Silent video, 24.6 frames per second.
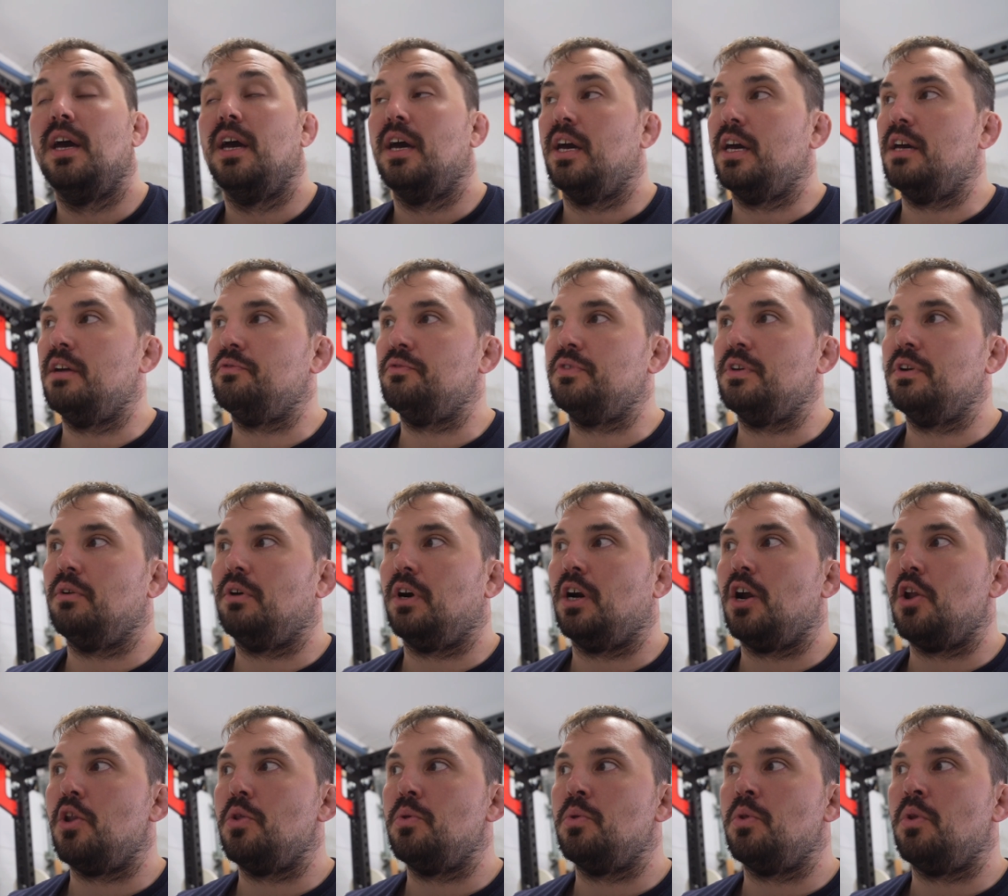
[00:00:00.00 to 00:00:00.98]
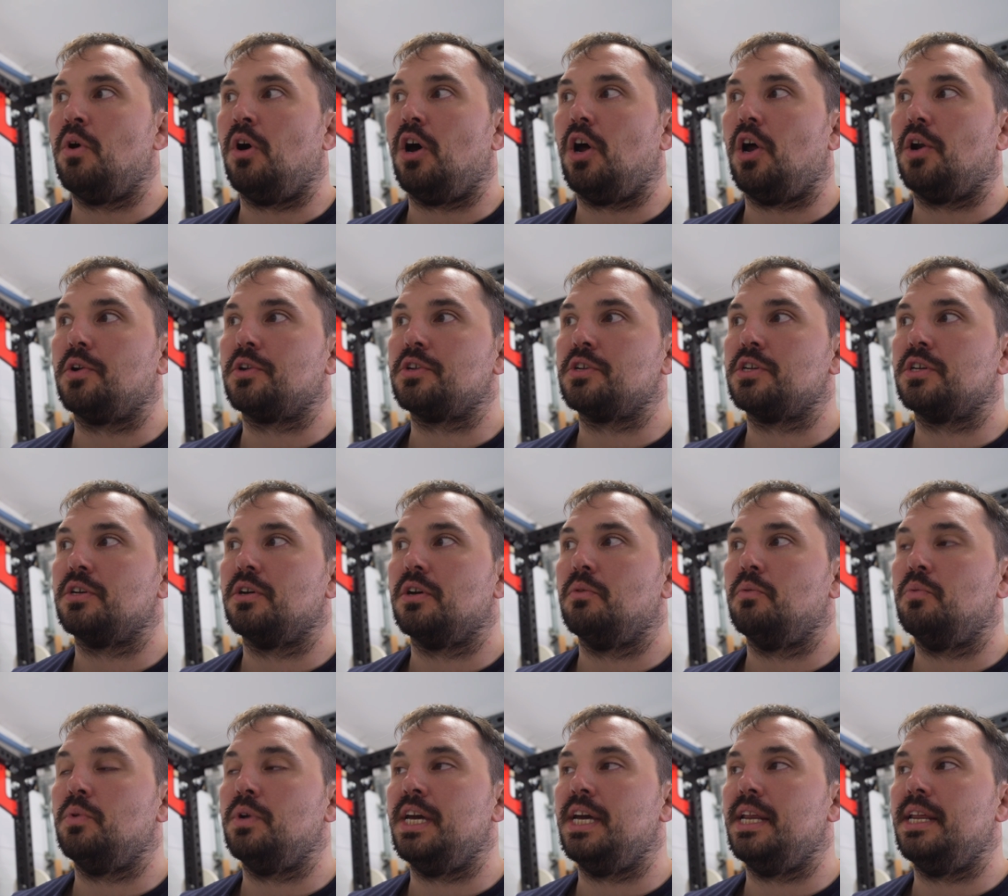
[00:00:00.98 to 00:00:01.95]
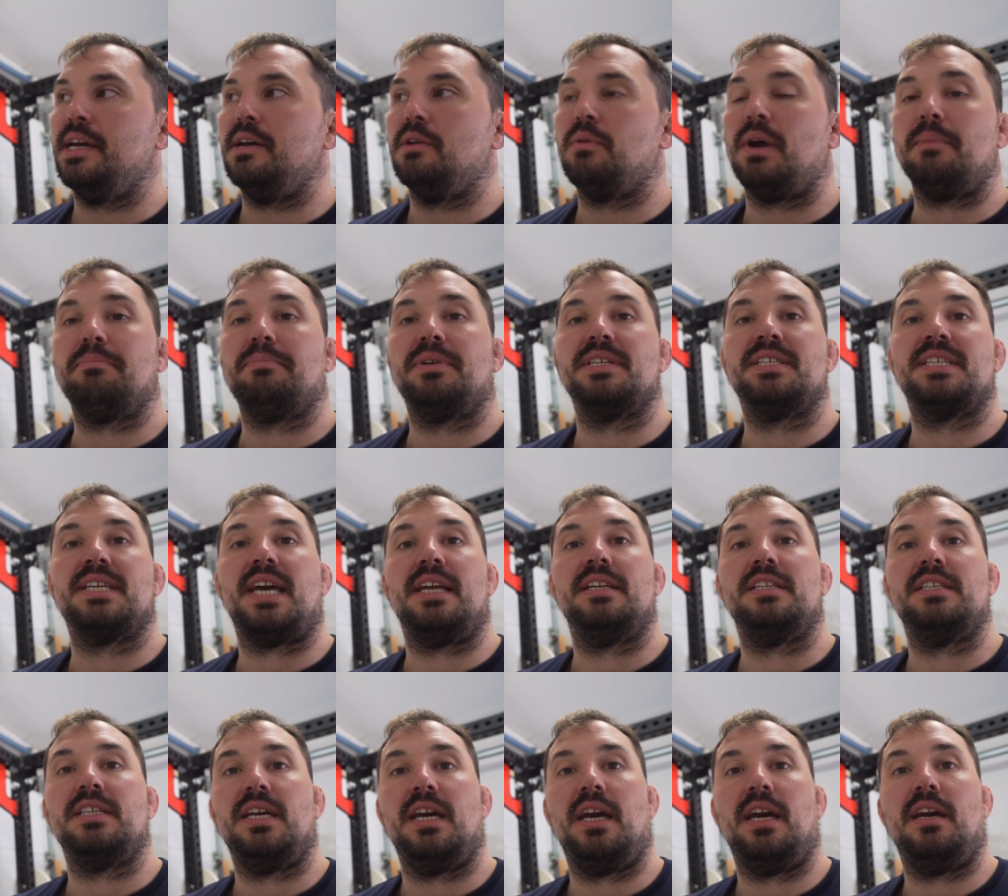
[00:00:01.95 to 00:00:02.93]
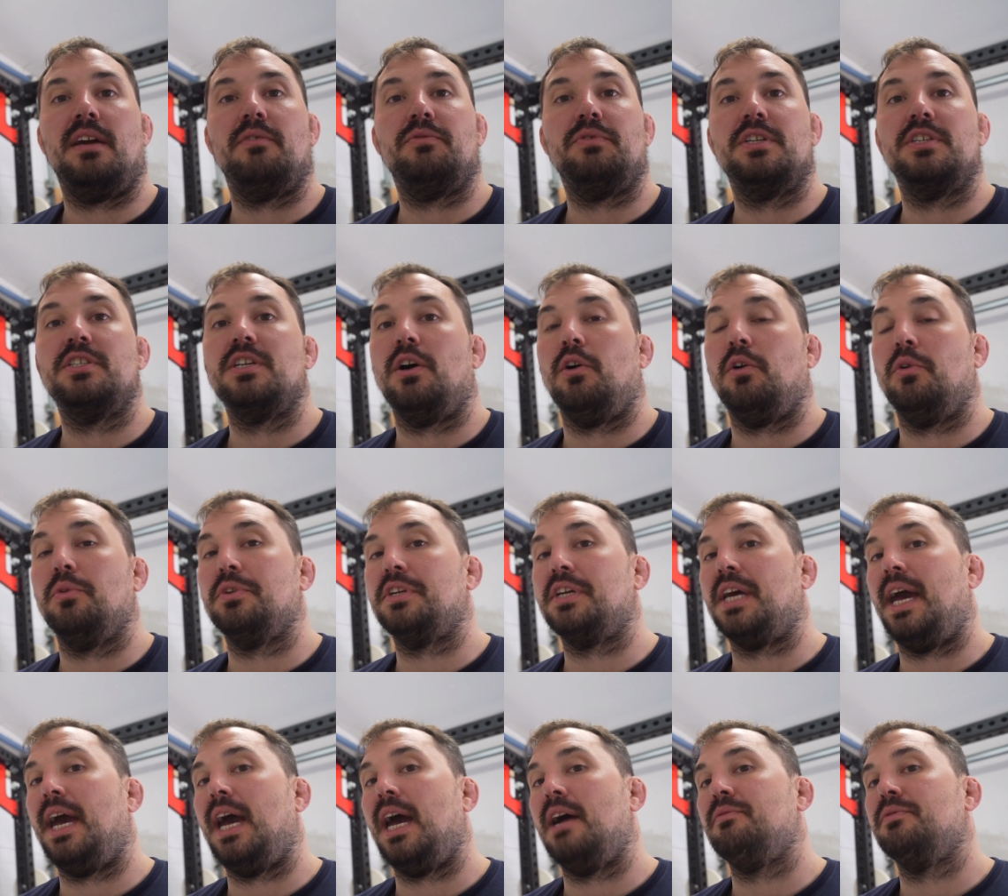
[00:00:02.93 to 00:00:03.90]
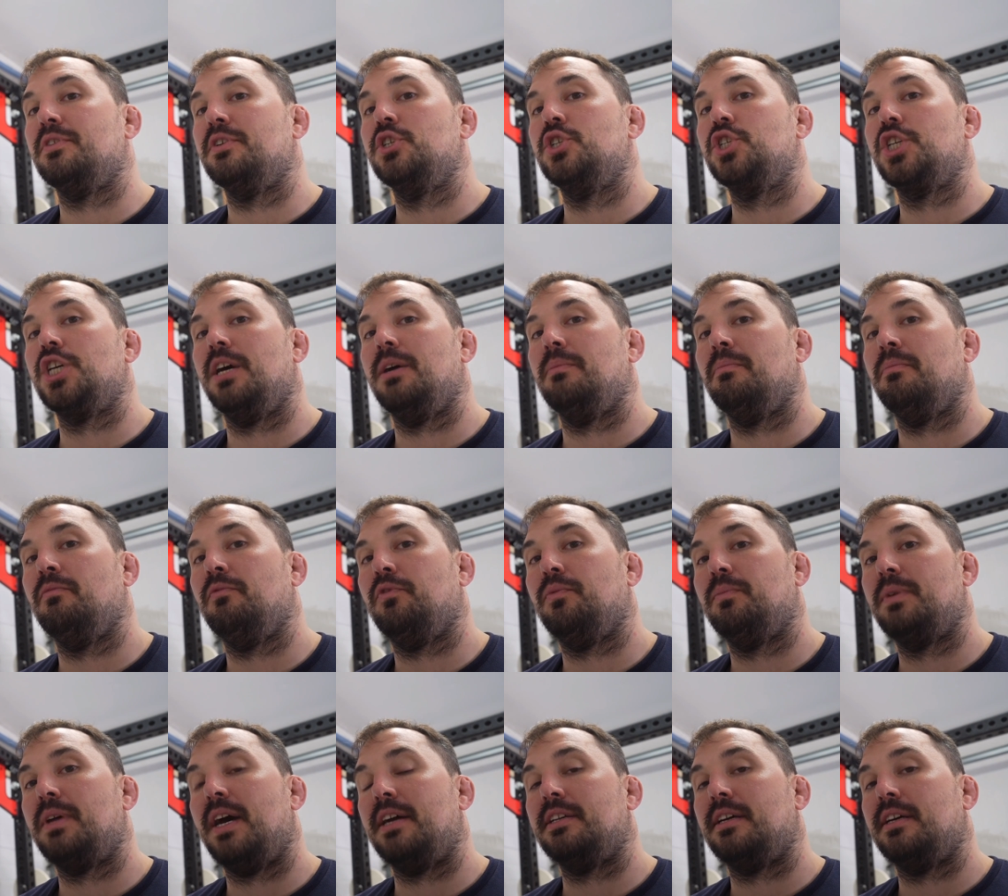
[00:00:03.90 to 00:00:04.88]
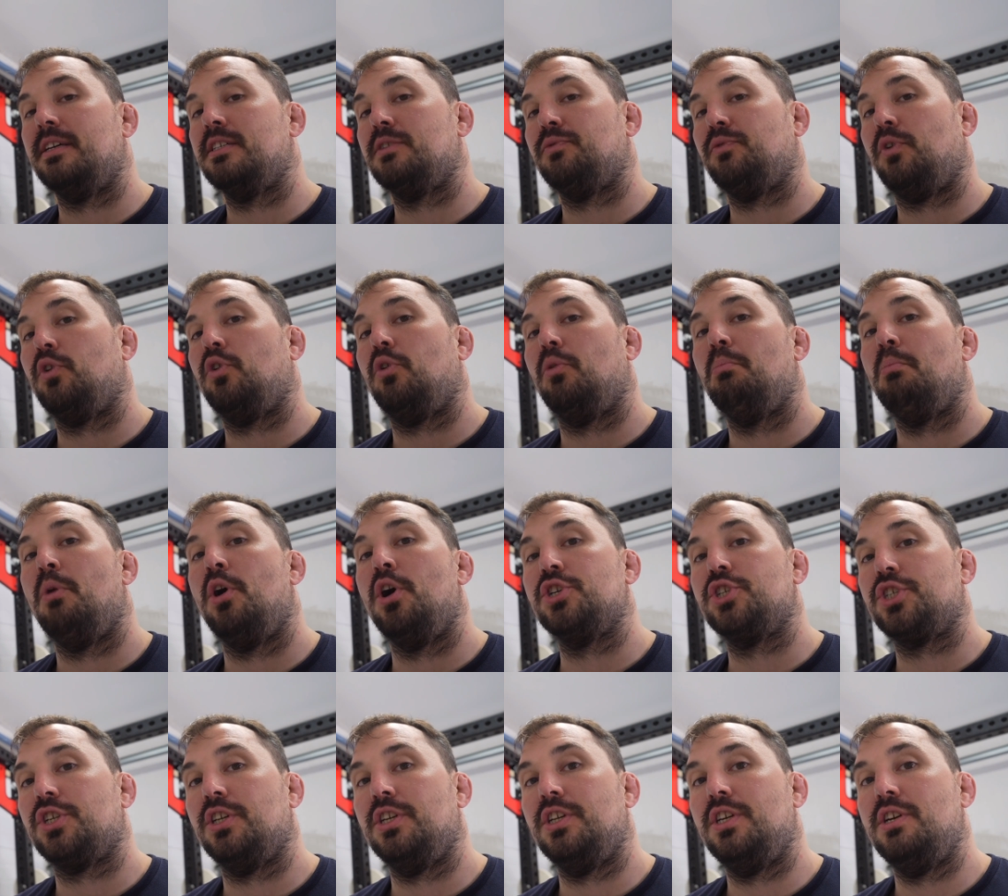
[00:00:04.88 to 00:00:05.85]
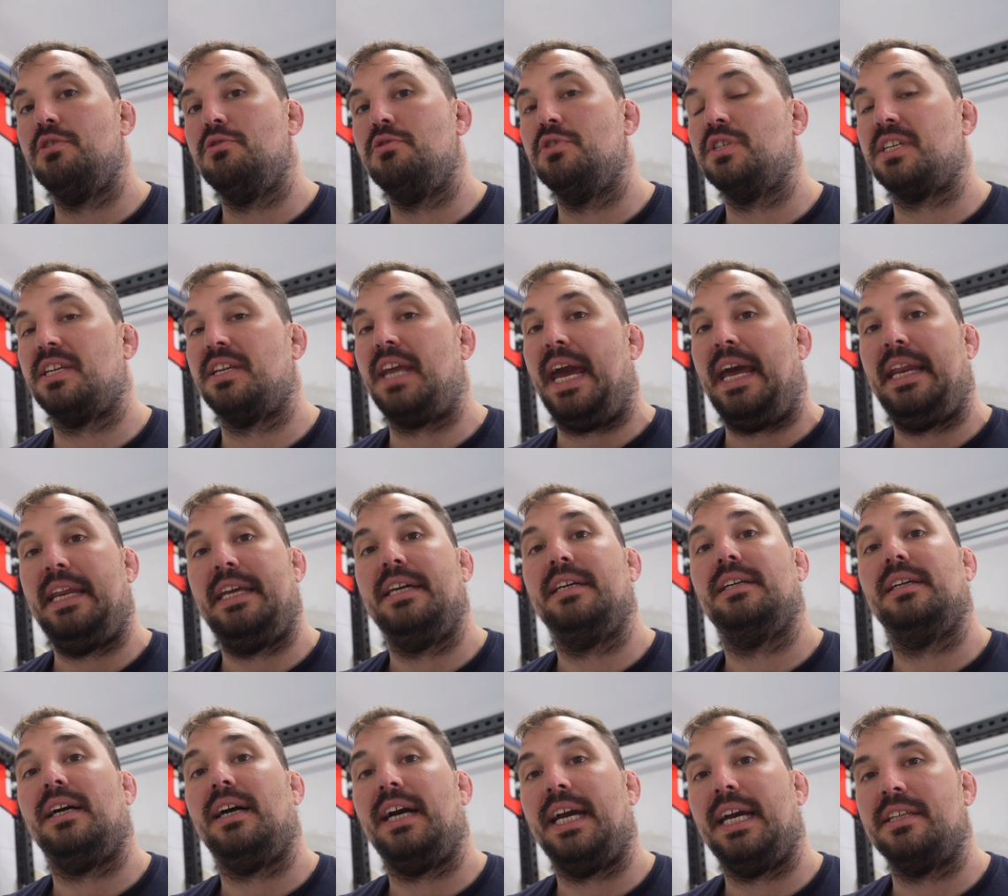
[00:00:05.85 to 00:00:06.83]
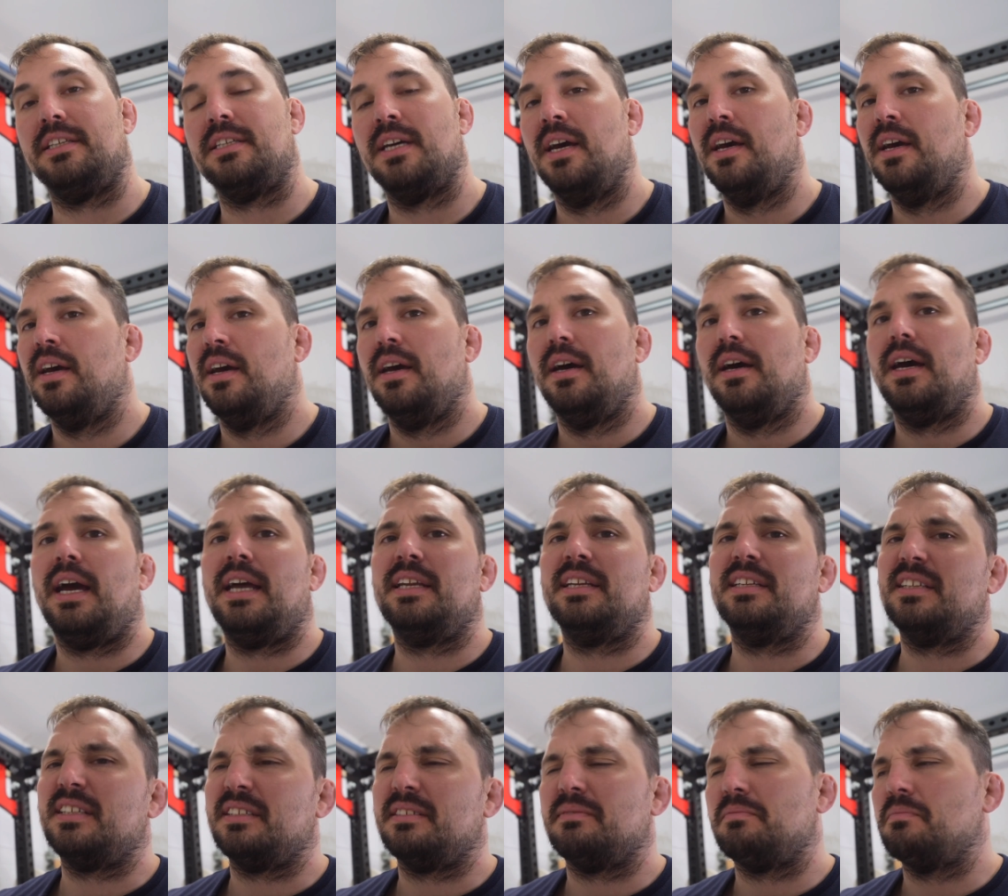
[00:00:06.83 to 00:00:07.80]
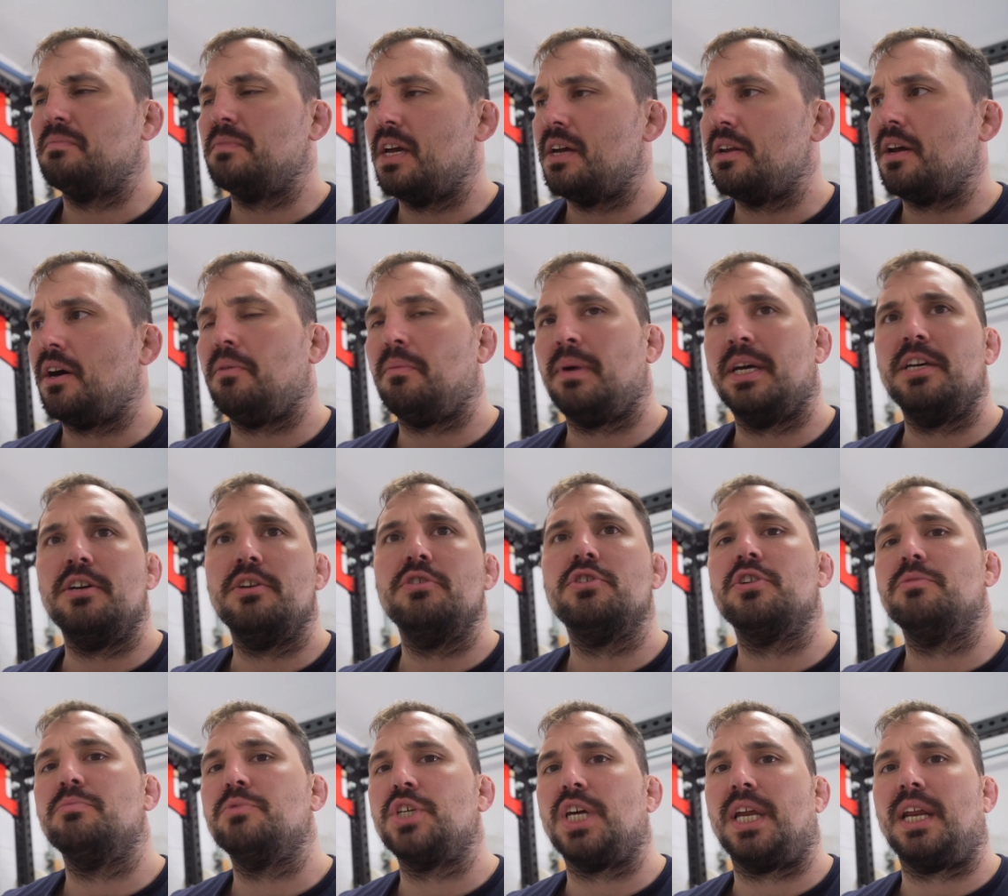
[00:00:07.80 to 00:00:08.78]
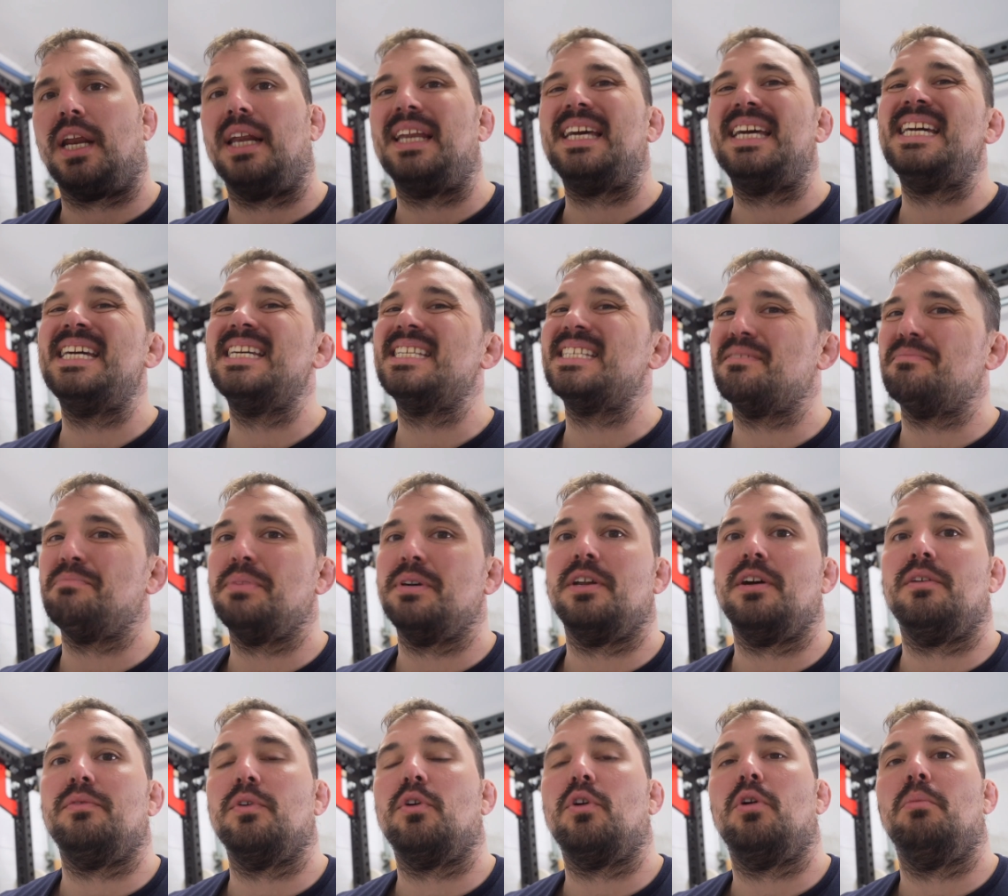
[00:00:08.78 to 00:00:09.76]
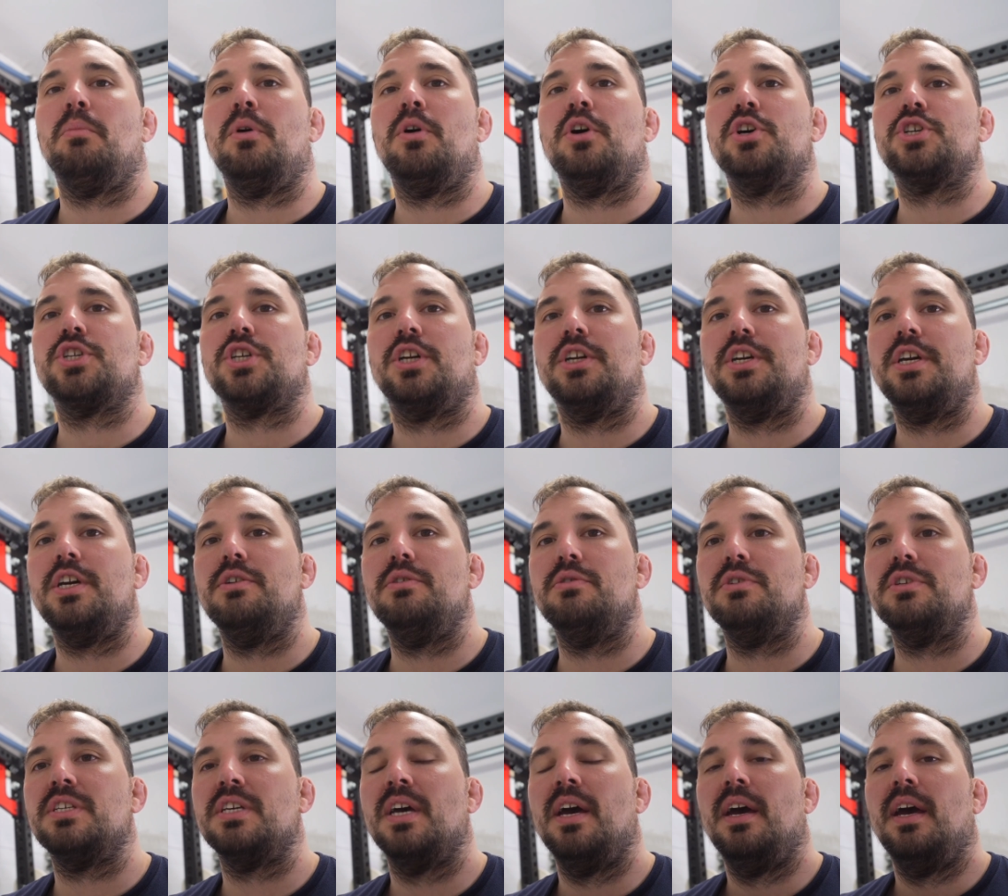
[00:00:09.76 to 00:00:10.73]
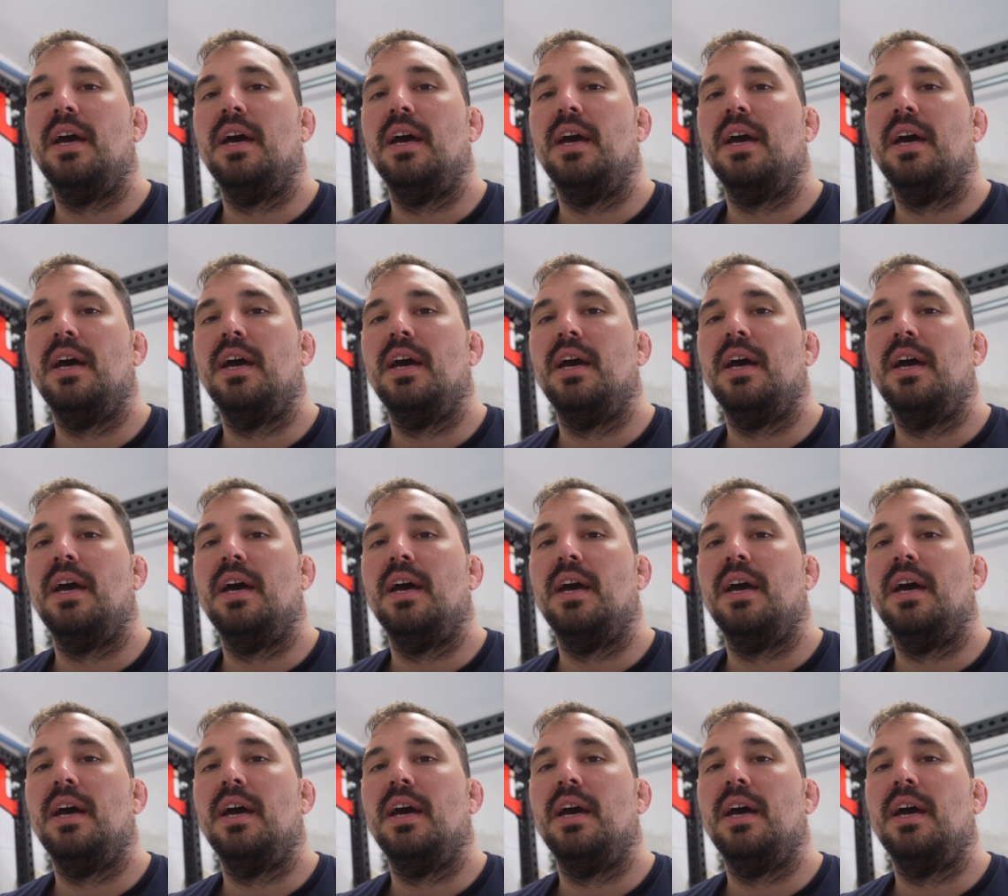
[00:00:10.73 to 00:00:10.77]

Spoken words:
if you are not really representing, if you don't have a gym that is for commercial use in any kind, and you know my YouTube channel is a bit of a commercial use,